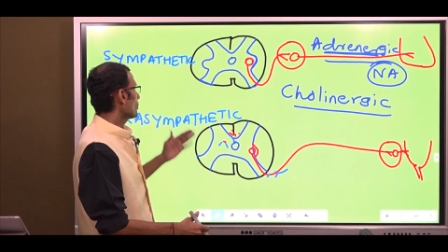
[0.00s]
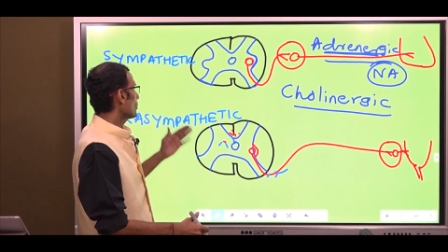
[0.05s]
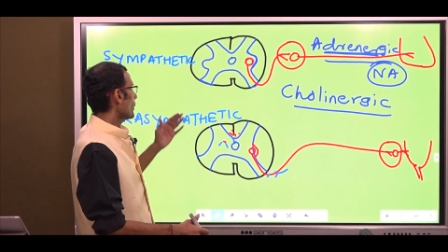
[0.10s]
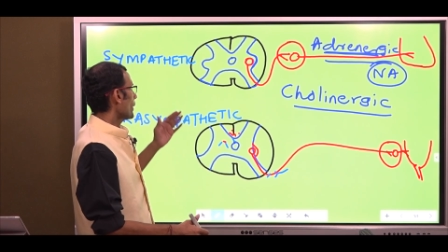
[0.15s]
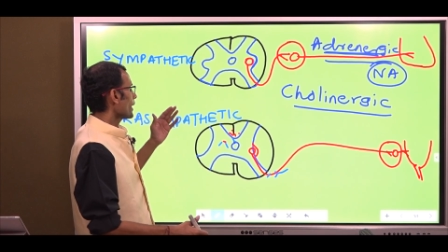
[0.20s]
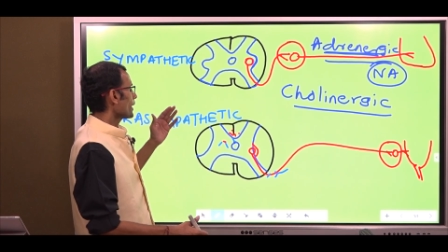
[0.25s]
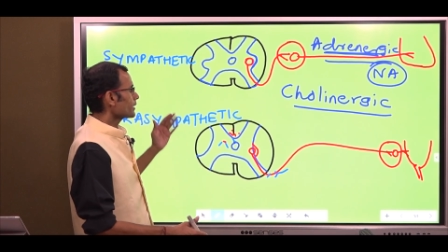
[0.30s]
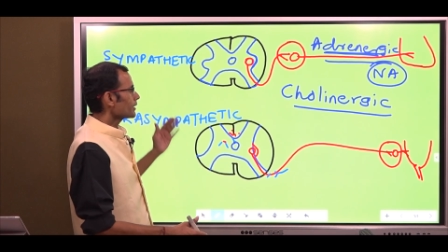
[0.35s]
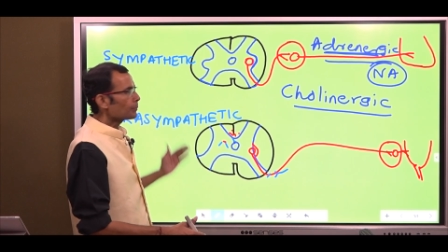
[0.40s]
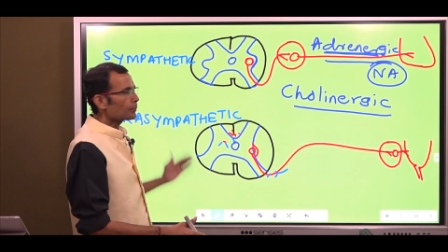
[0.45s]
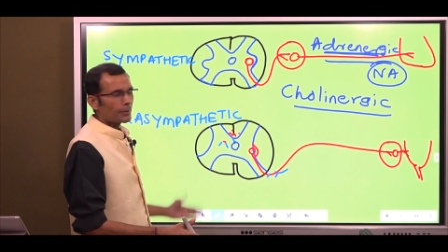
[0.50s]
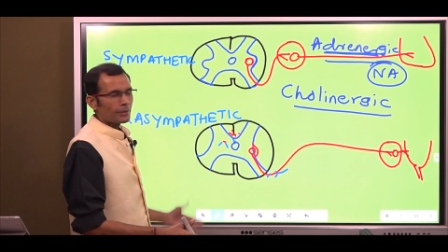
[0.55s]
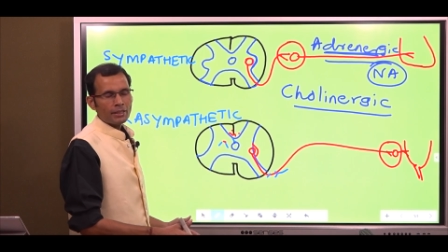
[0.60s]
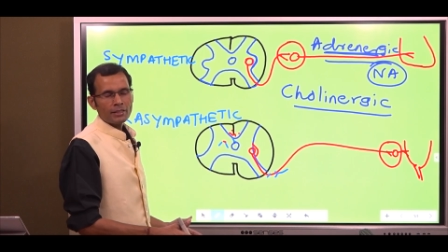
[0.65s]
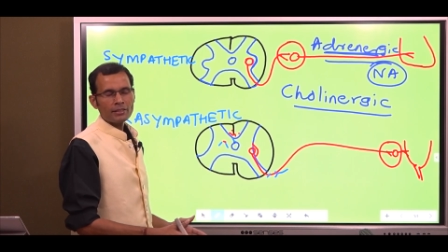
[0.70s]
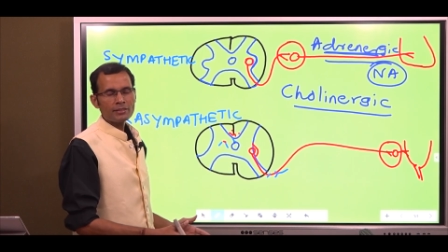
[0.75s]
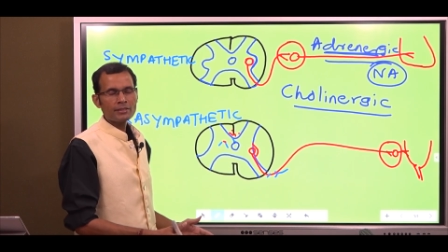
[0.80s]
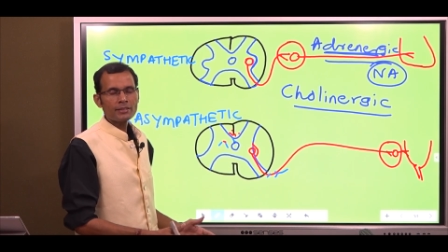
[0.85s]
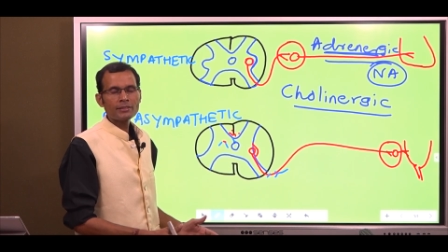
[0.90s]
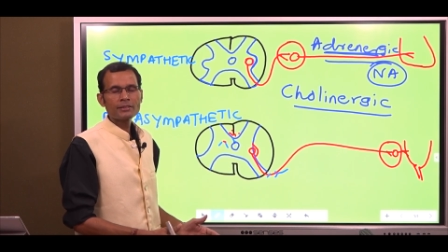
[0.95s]

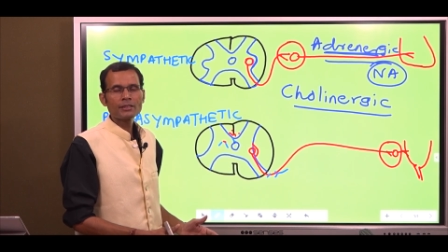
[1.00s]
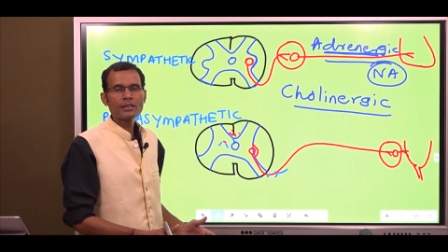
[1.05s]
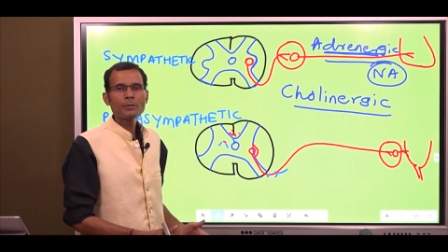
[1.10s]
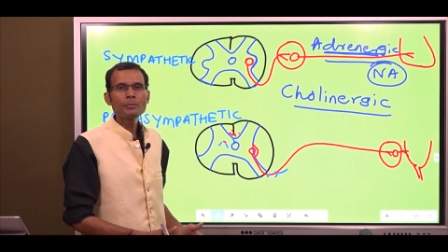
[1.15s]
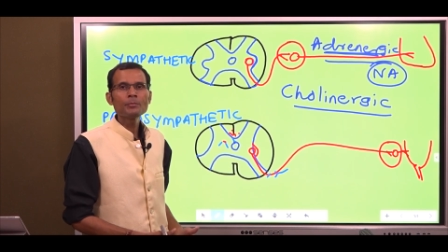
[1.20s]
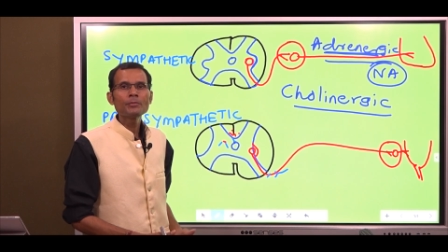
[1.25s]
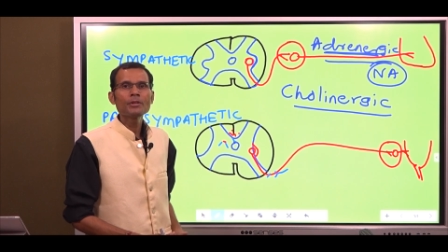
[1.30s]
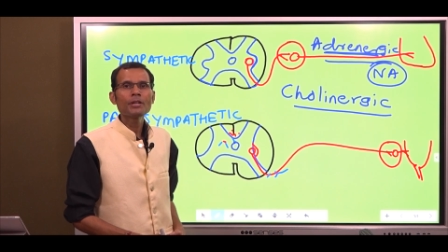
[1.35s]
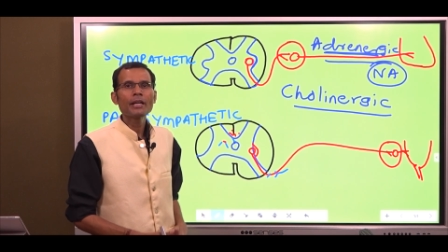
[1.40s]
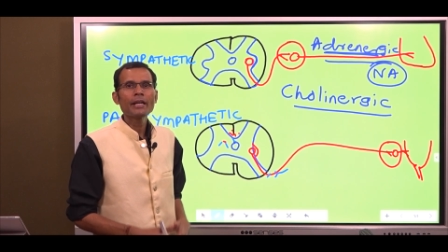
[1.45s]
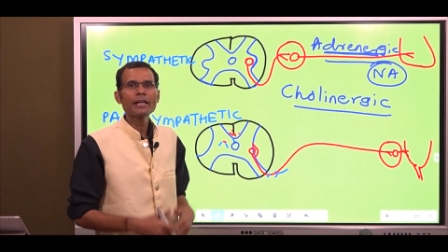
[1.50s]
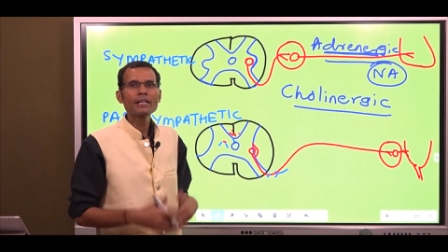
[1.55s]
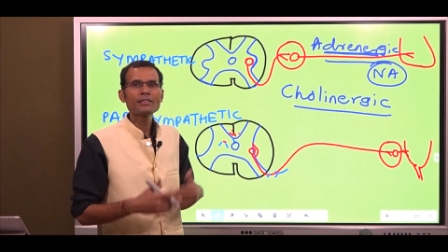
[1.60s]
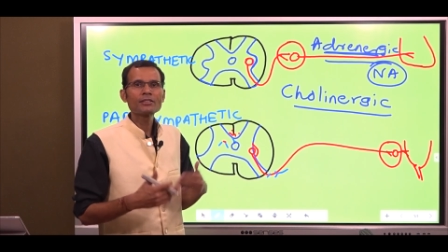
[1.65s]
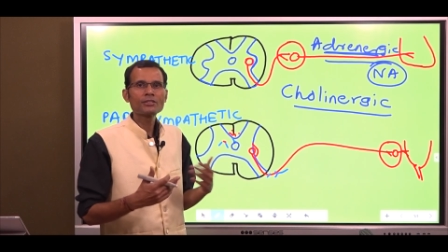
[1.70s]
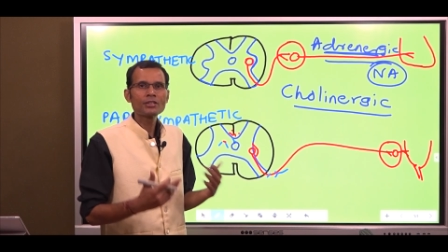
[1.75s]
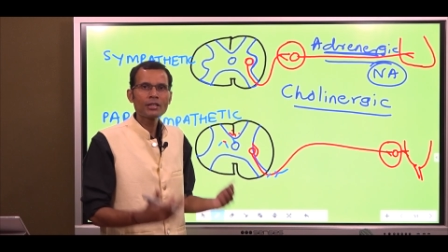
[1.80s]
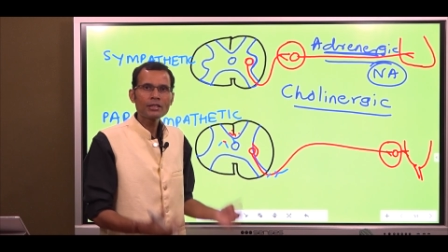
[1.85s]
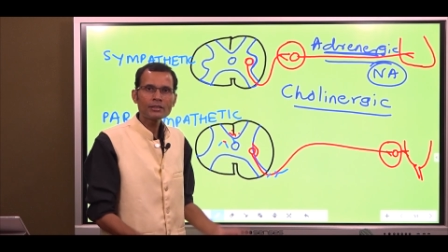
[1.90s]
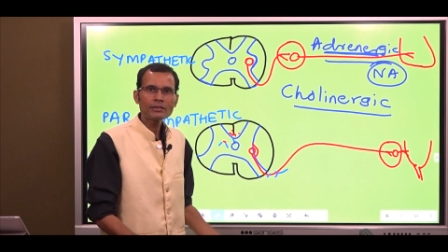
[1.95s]
Parasympathetic system
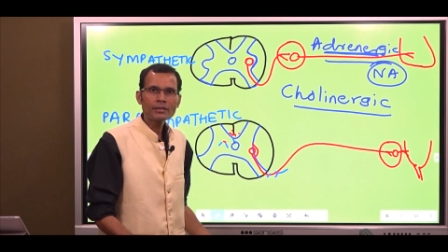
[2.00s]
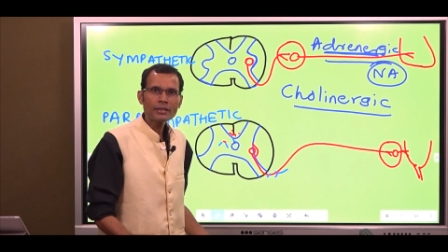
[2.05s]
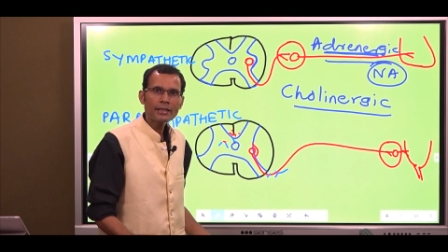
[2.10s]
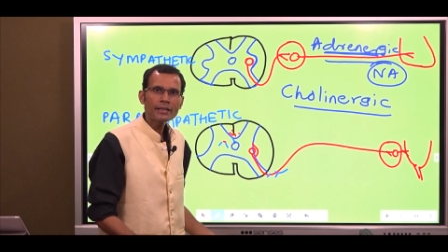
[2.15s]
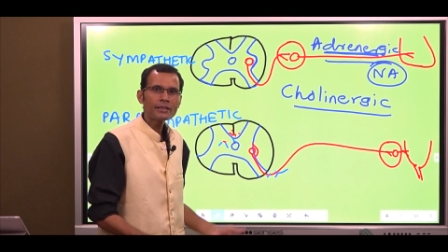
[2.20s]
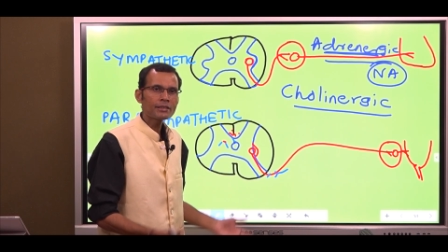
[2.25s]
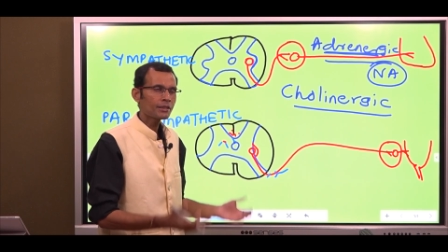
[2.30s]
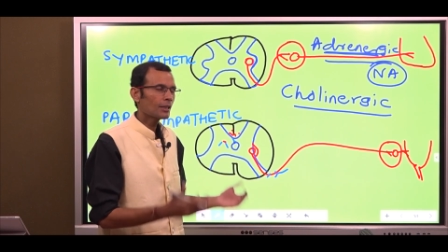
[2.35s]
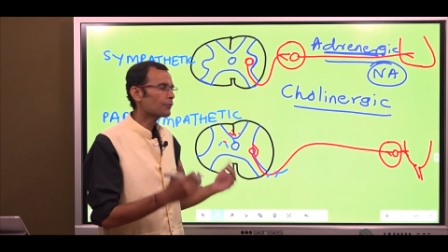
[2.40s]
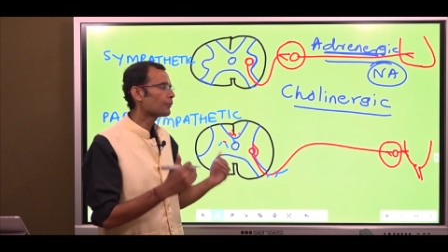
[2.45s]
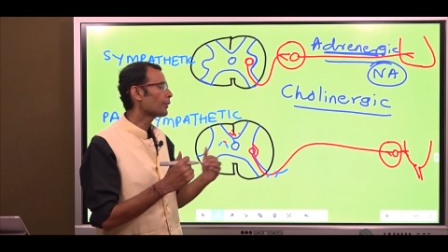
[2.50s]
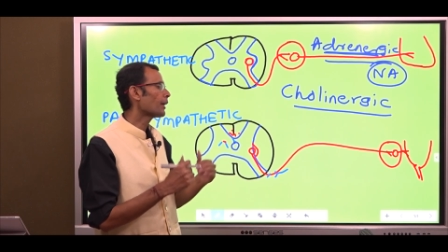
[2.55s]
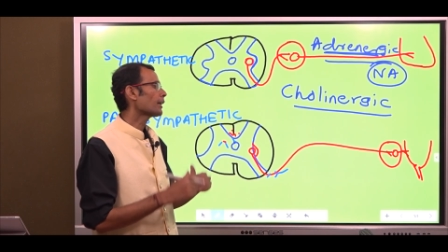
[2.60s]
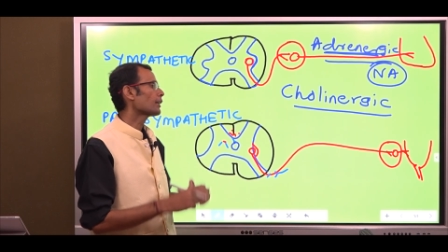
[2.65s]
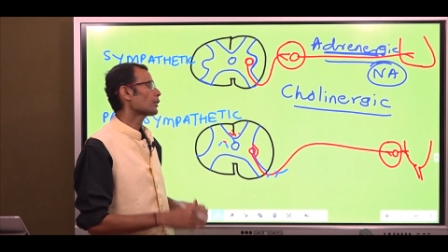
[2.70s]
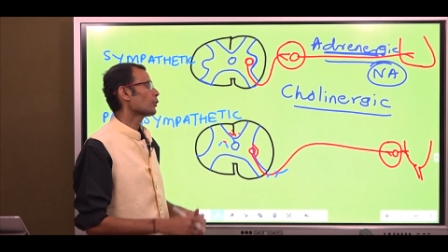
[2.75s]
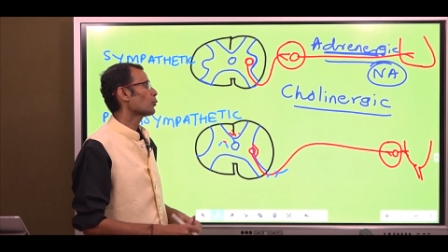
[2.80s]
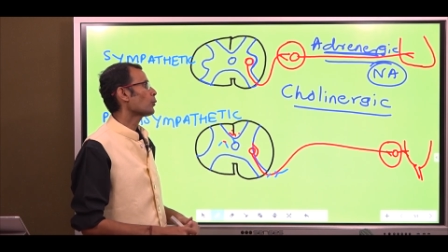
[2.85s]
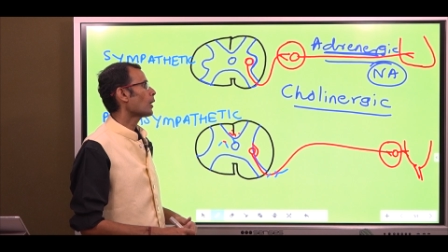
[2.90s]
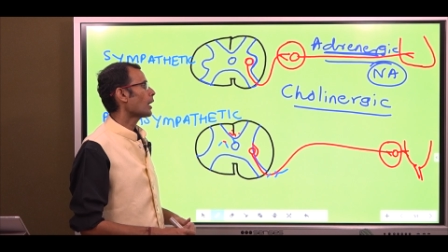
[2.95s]
exerts its
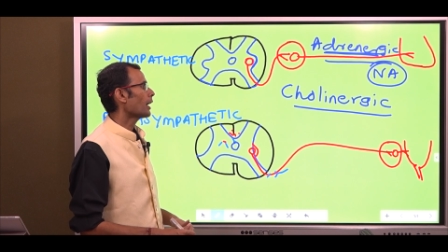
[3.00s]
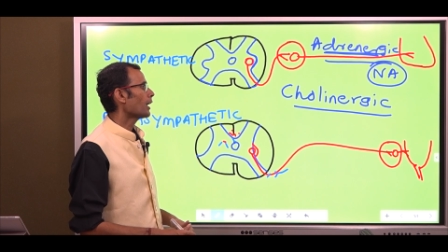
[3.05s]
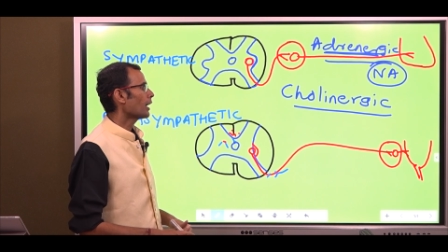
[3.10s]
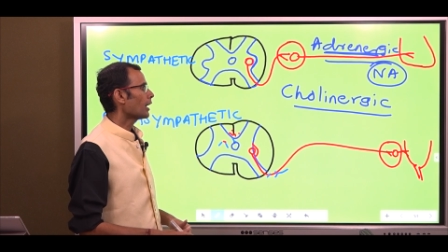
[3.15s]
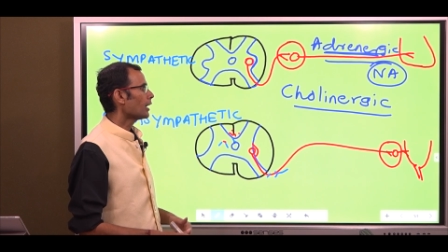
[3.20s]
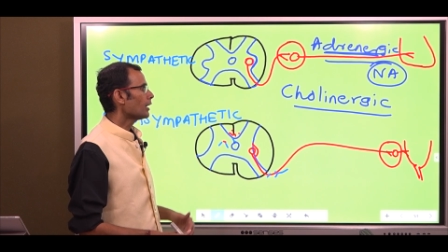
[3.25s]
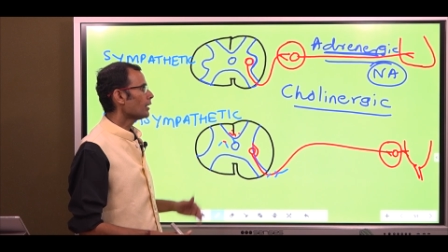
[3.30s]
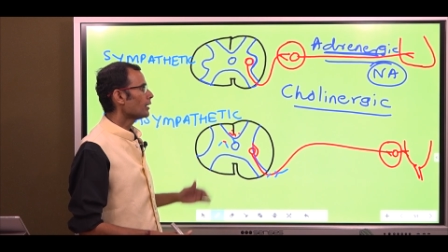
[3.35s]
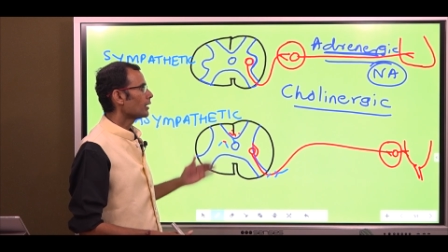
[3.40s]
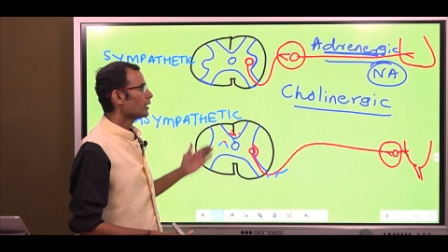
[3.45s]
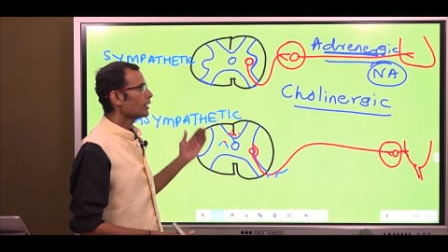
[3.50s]
effect via